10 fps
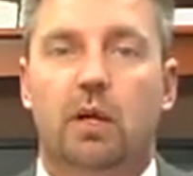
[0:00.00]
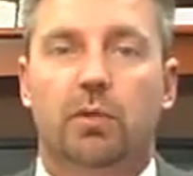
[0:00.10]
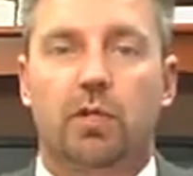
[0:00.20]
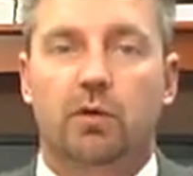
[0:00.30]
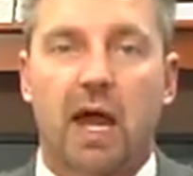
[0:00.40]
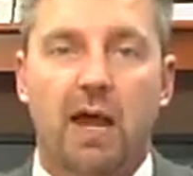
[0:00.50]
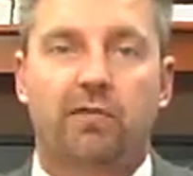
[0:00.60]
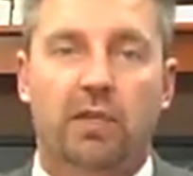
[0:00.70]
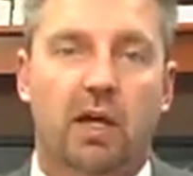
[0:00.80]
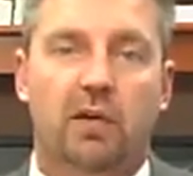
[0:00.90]
but you
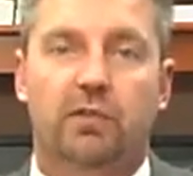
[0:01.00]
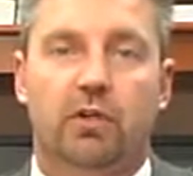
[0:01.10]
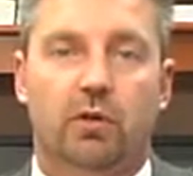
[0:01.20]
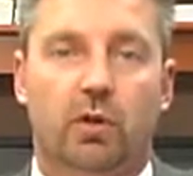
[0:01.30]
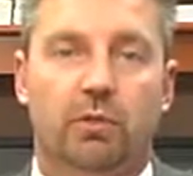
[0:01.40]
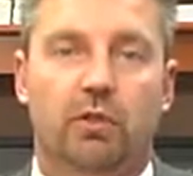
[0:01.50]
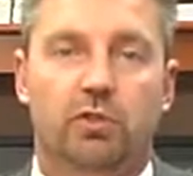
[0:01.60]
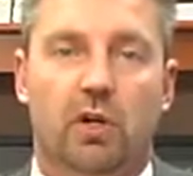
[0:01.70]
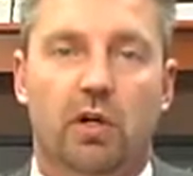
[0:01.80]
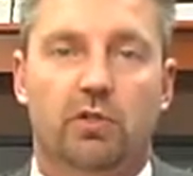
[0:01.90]
have to have your criminal
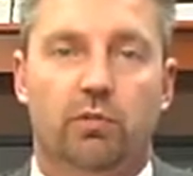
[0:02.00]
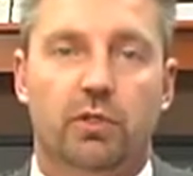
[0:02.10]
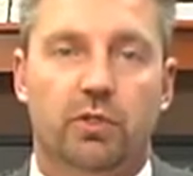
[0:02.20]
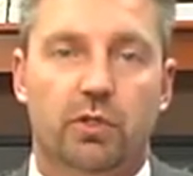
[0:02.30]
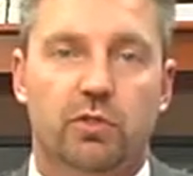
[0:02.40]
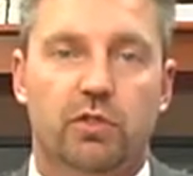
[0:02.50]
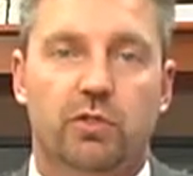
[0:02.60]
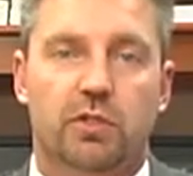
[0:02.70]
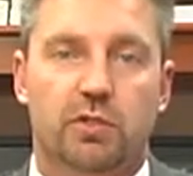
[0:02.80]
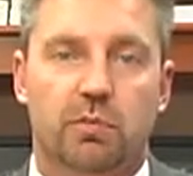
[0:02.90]
charge reduced
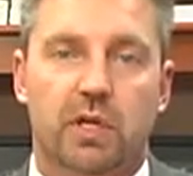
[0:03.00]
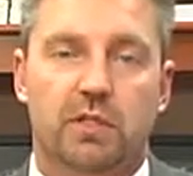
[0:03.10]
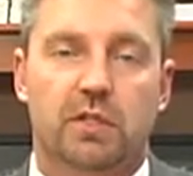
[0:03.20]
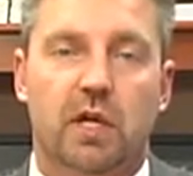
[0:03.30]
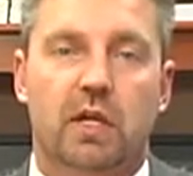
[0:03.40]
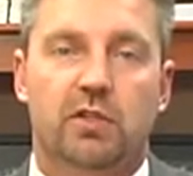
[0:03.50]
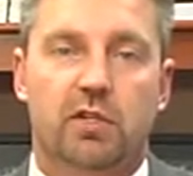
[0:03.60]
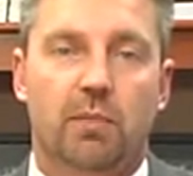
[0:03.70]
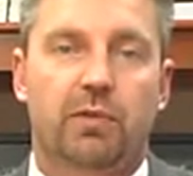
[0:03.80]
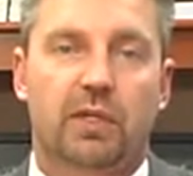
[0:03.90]
or dismissed
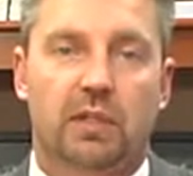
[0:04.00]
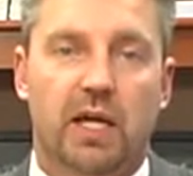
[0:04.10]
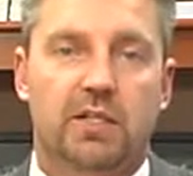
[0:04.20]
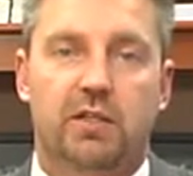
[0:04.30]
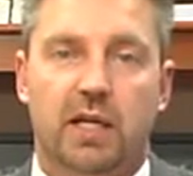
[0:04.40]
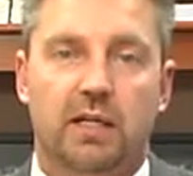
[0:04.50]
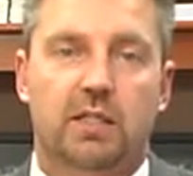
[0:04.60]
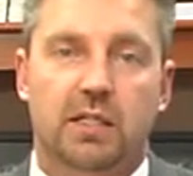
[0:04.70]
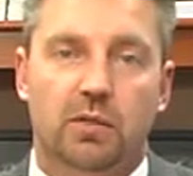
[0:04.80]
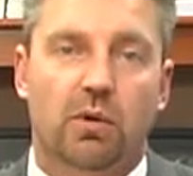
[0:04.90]
something less than a
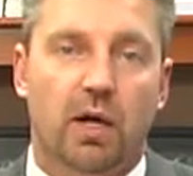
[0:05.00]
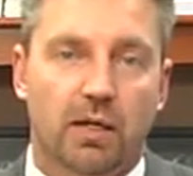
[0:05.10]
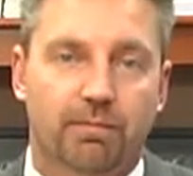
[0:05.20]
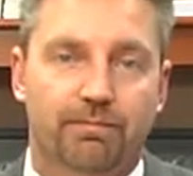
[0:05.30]
DUI.